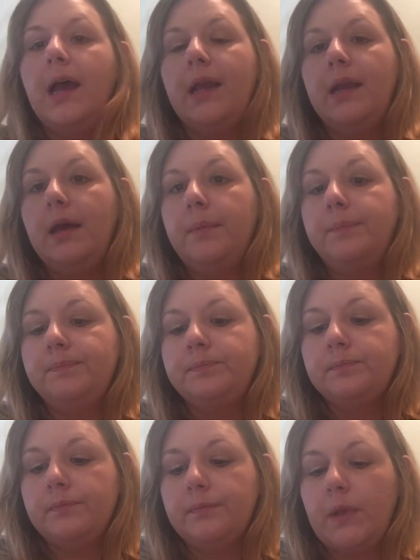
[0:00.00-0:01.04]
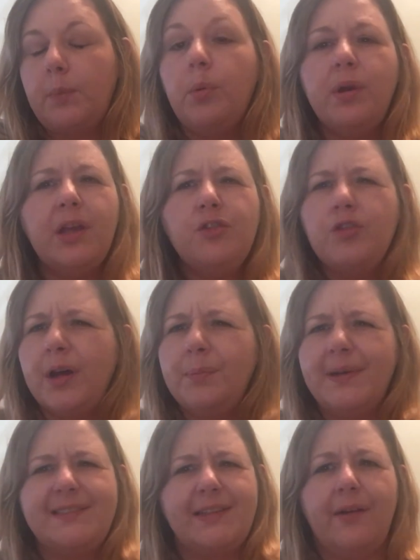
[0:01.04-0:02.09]
And but when I dried
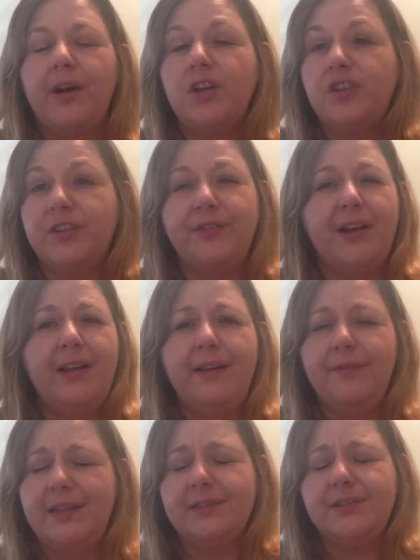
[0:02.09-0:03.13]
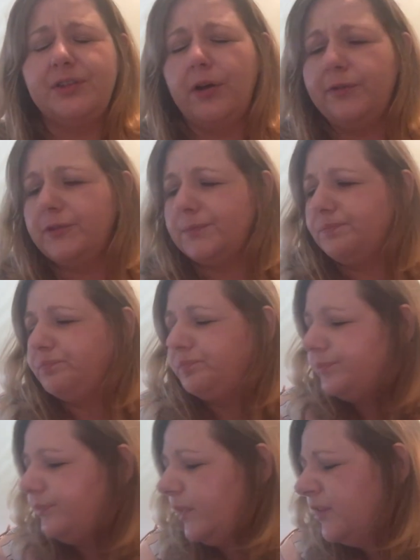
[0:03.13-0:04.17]
myself, I just felt lovely and soft.
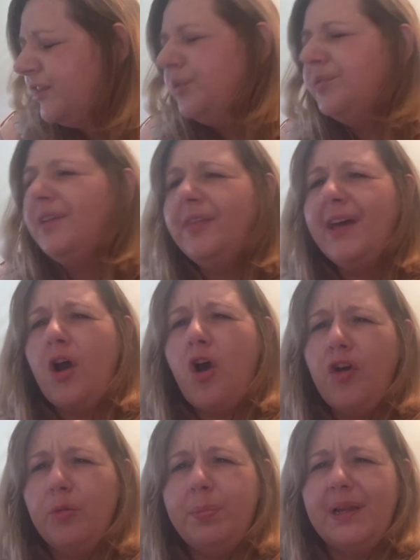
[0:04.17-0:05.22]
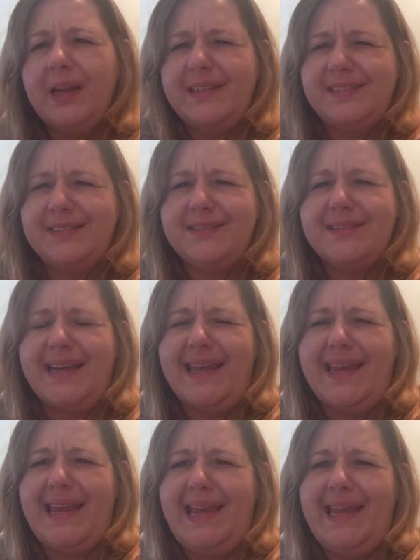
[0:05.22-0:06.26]
There was none of that horrible, like
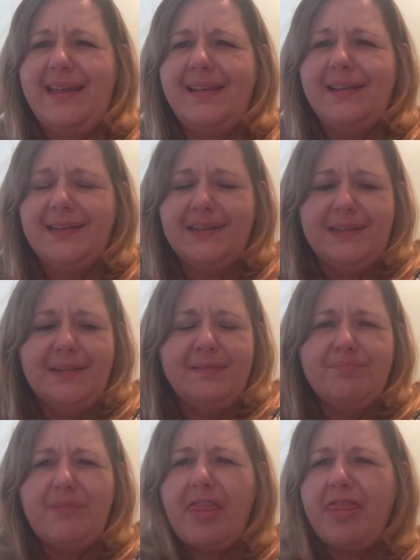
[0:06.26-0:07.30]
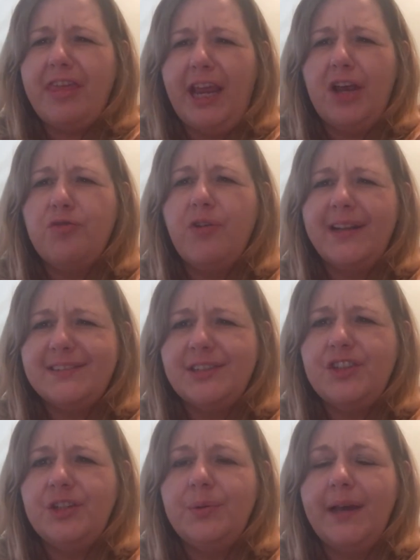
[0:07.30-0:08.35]
sticky, thick
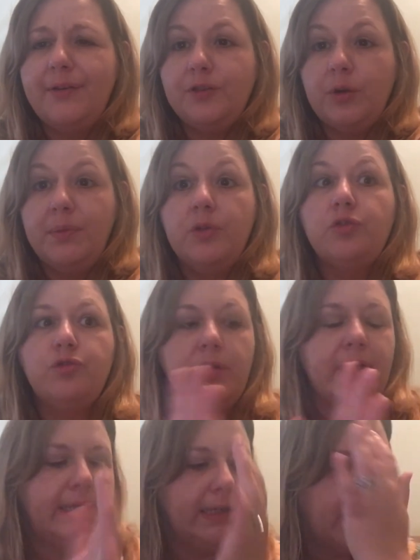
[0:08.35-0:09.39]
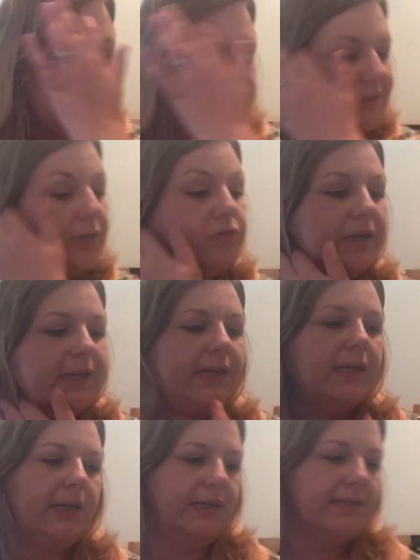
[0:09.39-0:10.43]
residue left on me. It was really nice. I really
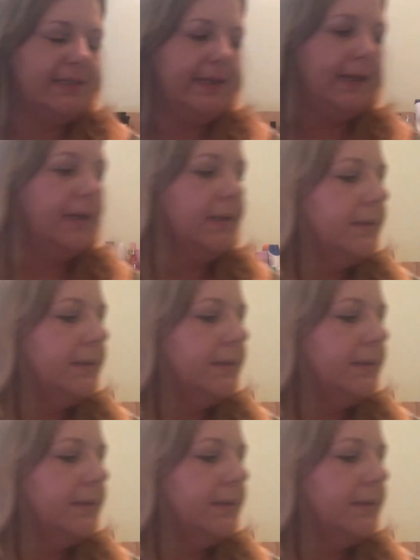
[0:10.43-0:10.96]
liked it.